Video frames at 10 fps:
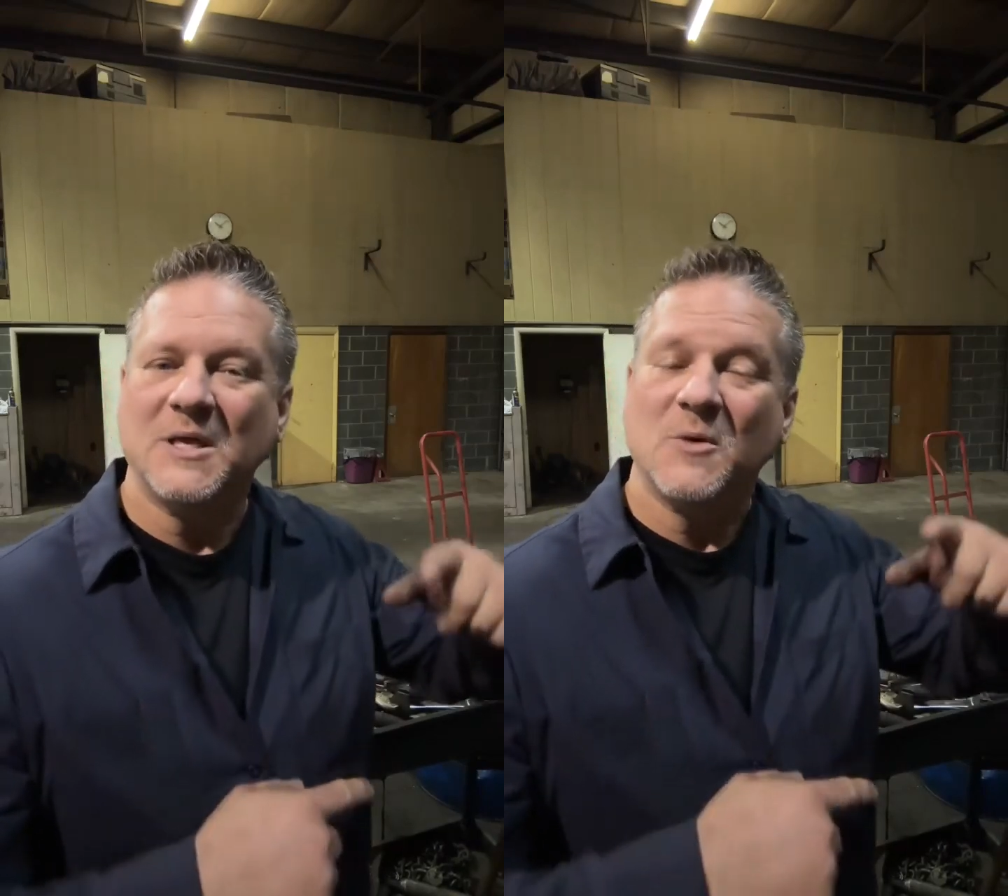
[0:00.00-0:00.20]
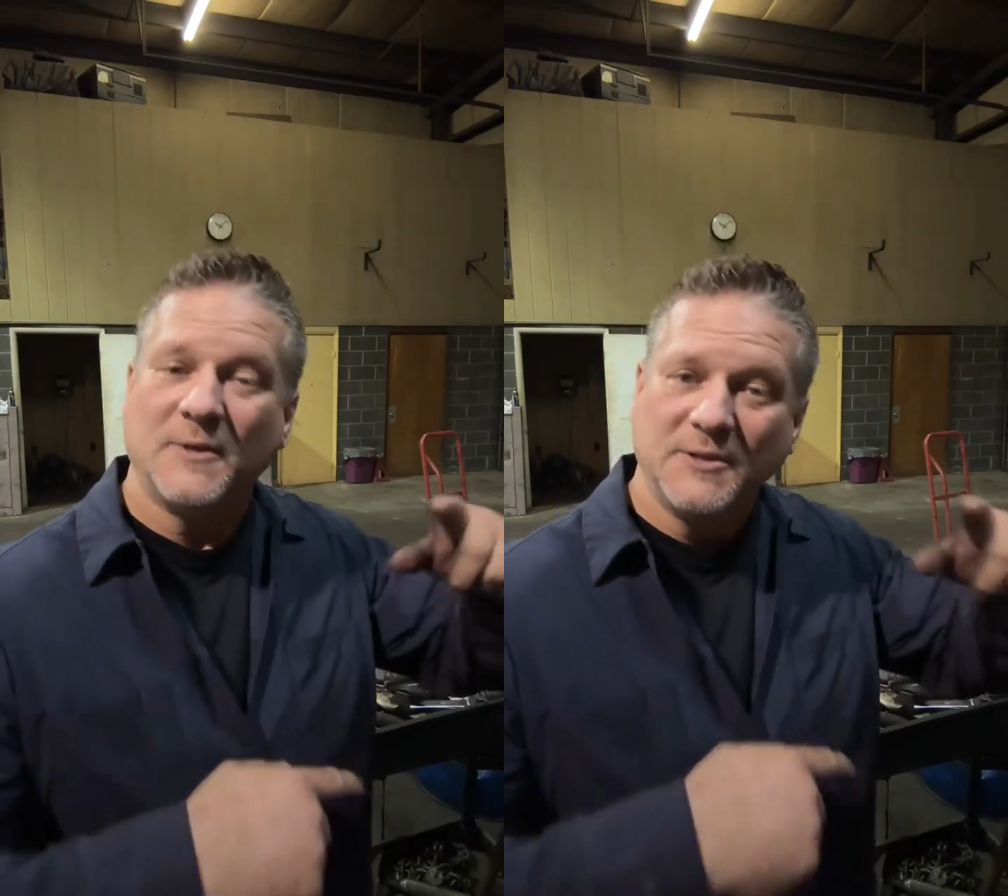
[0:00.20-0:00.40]

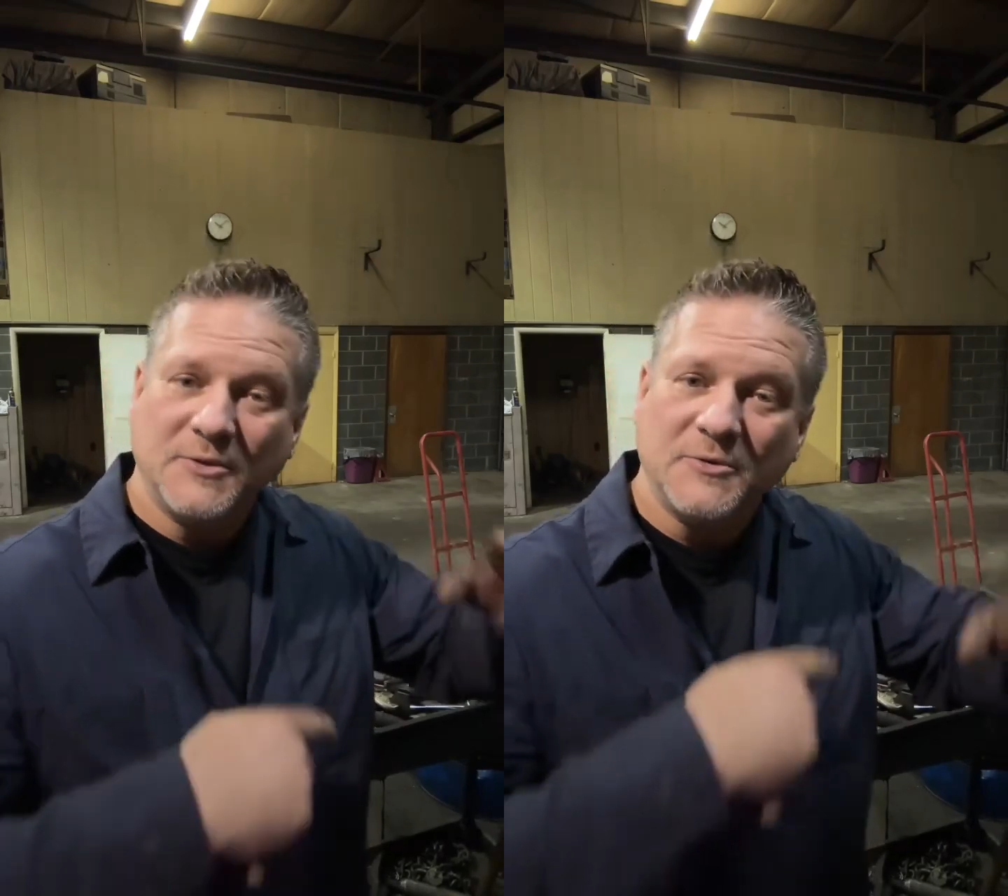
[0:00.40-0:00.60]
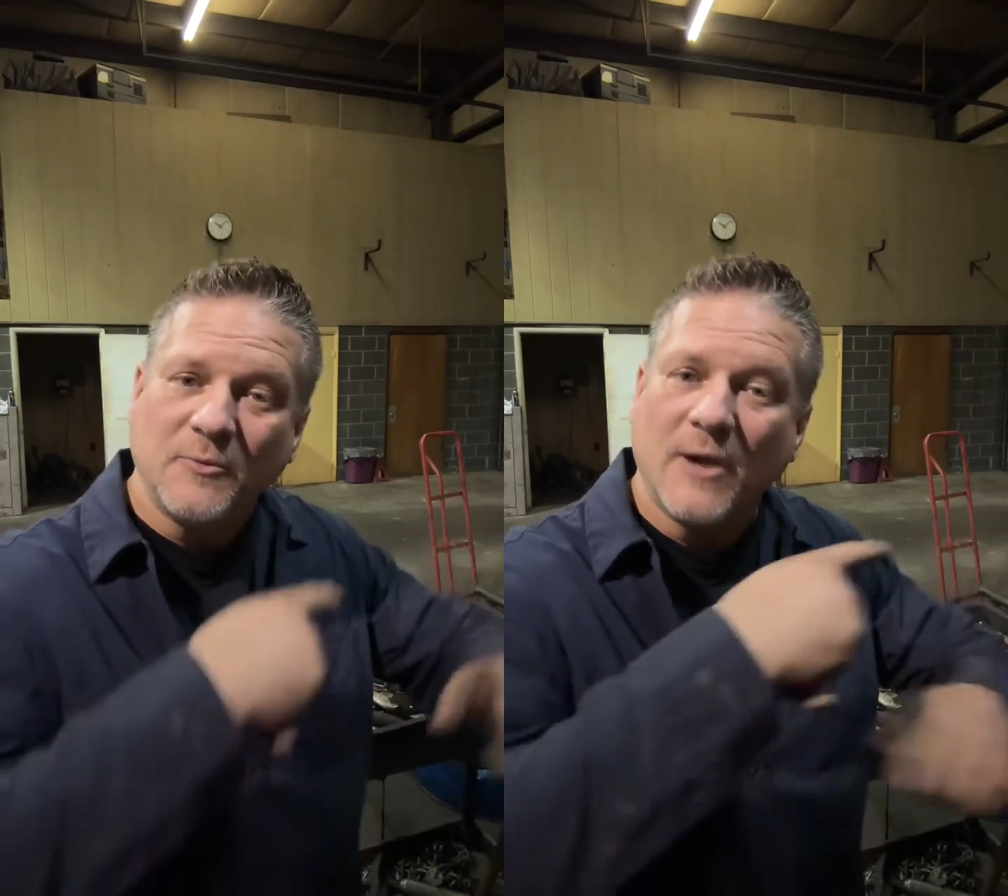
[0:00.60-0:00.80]
when
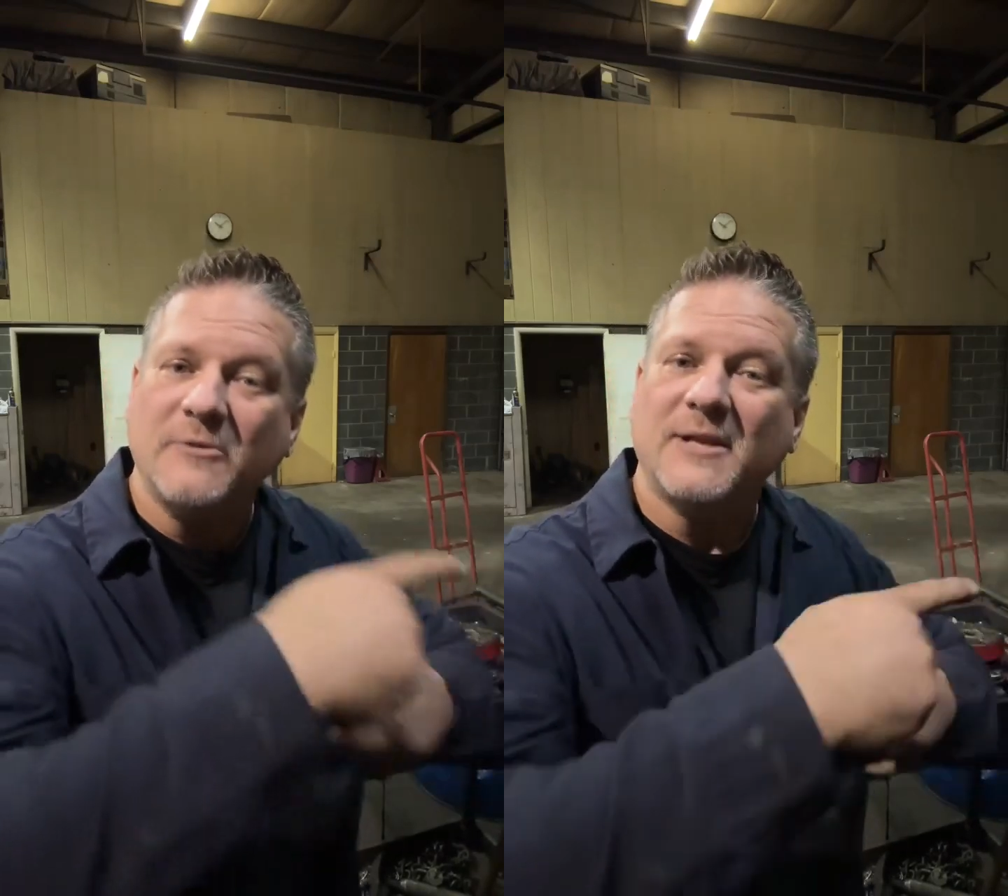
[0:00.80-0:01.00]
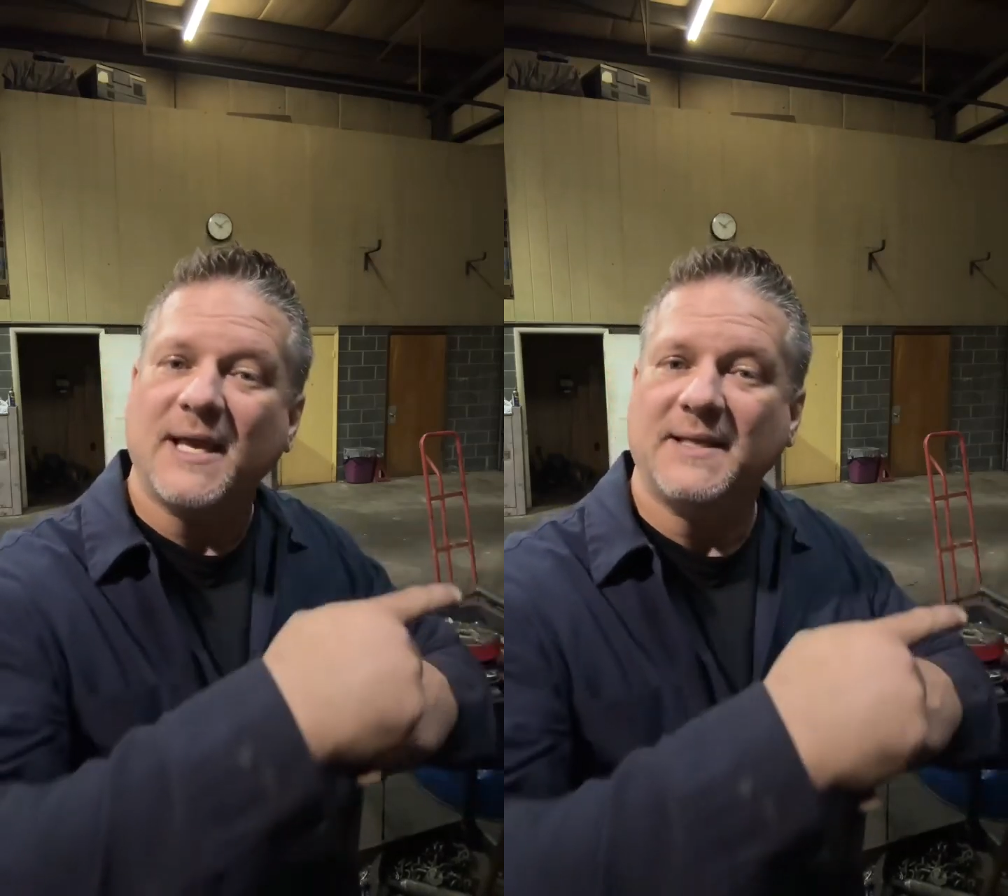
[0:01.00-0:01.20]
you
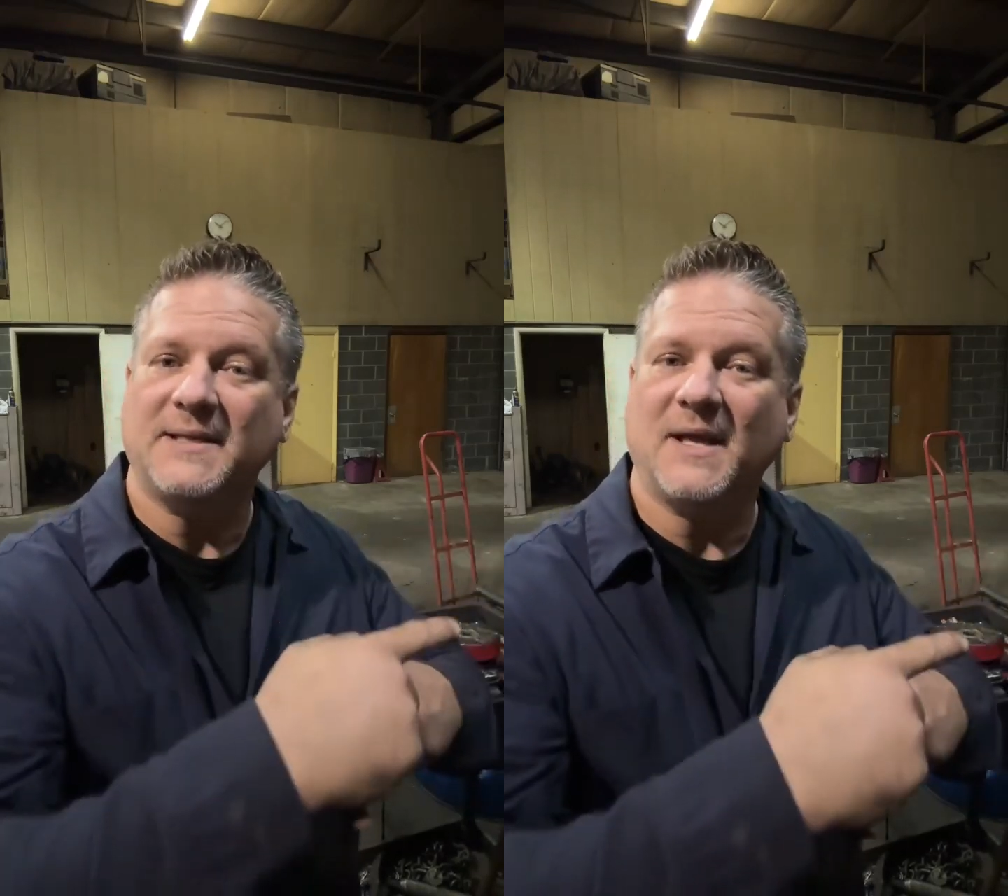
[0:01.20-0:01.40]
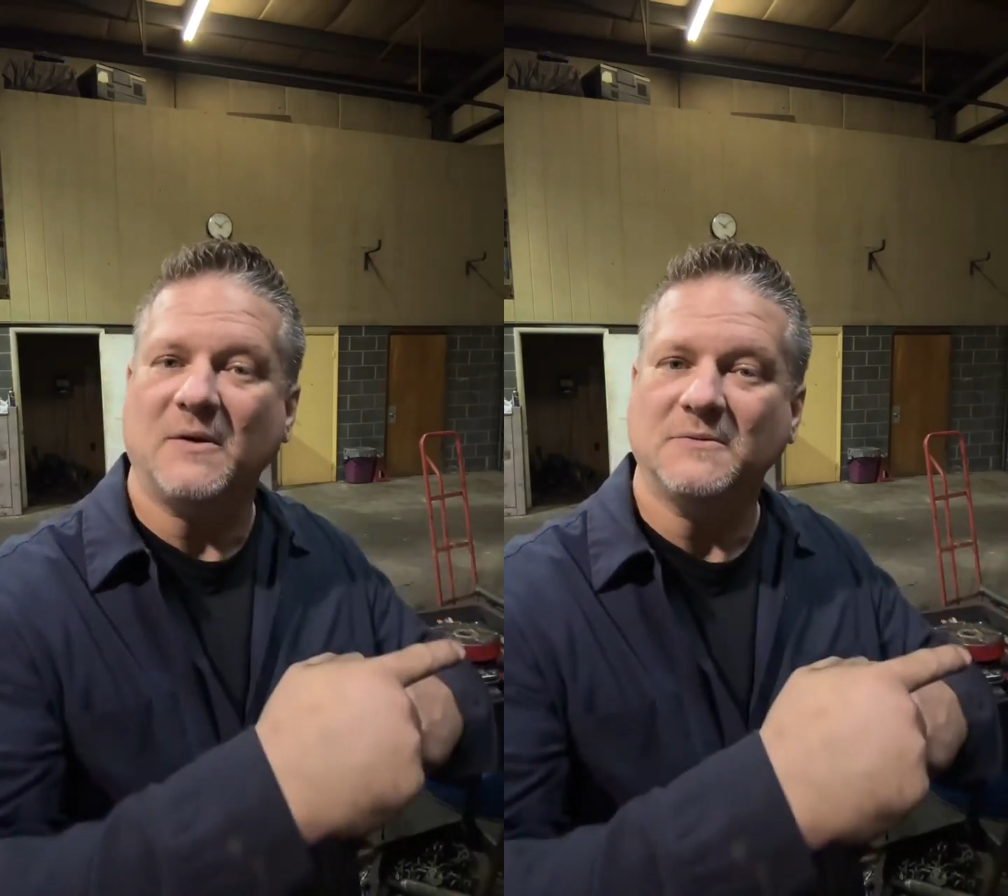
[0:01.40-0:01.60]
rotated
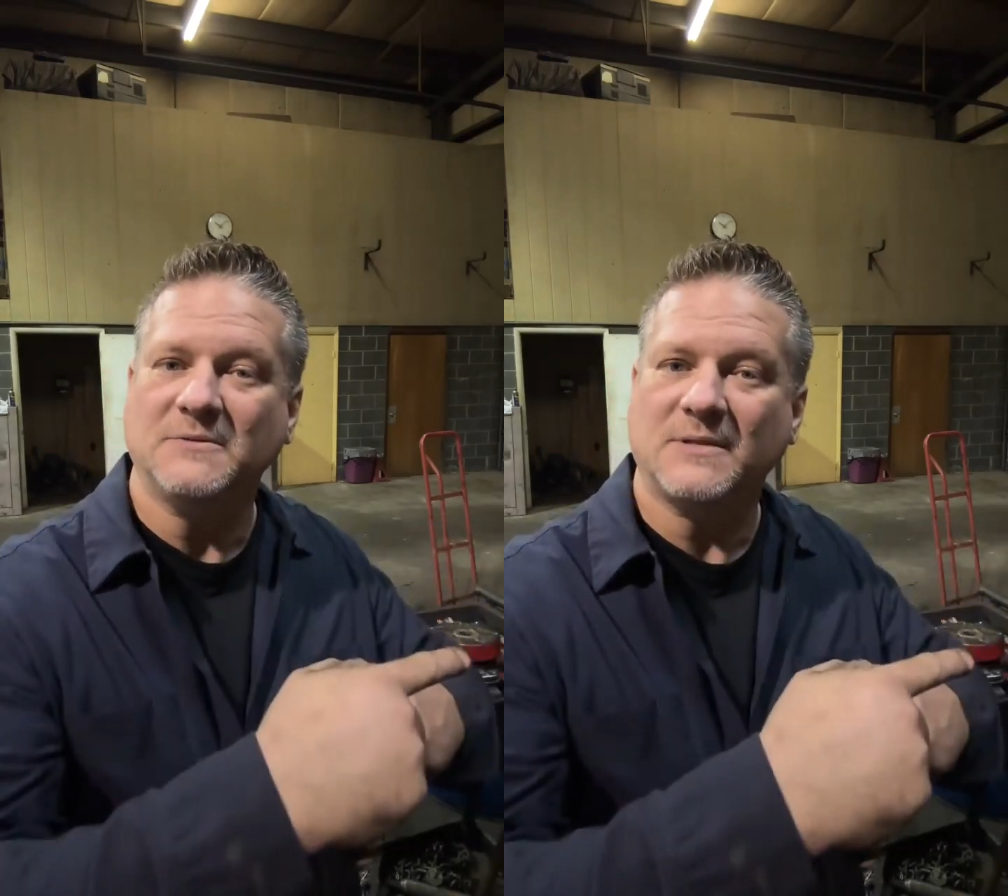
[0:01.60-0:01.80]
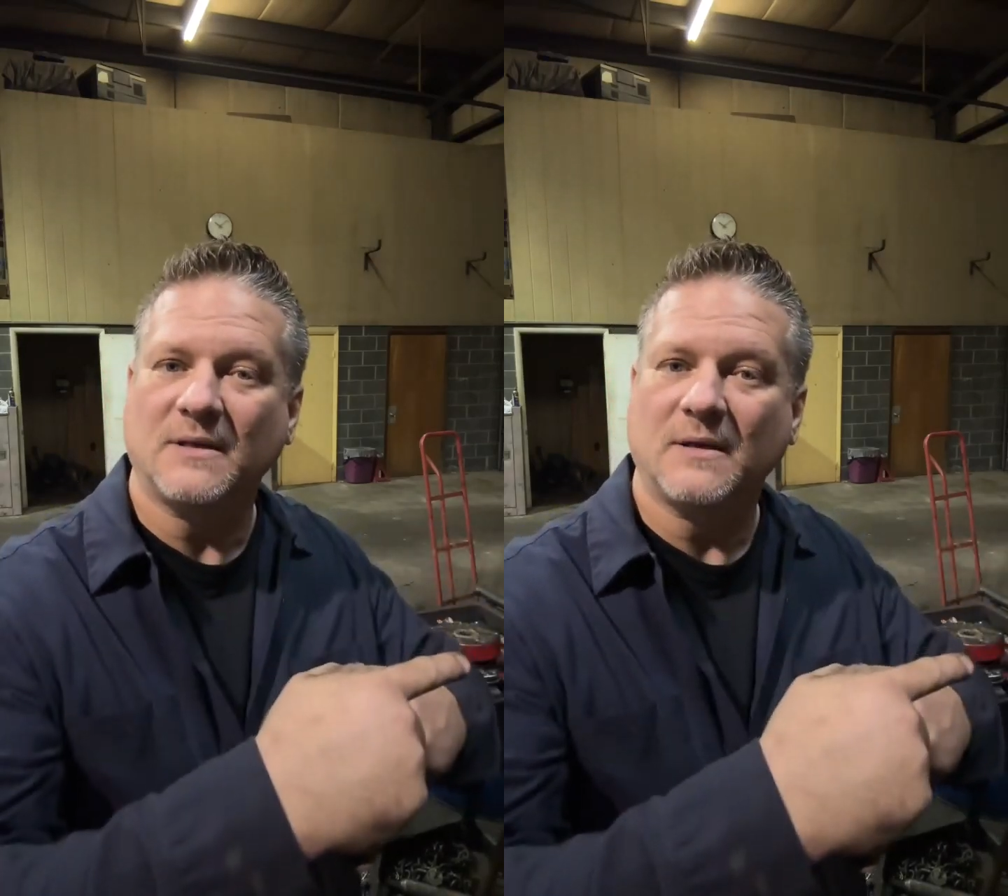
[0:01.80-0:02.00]
those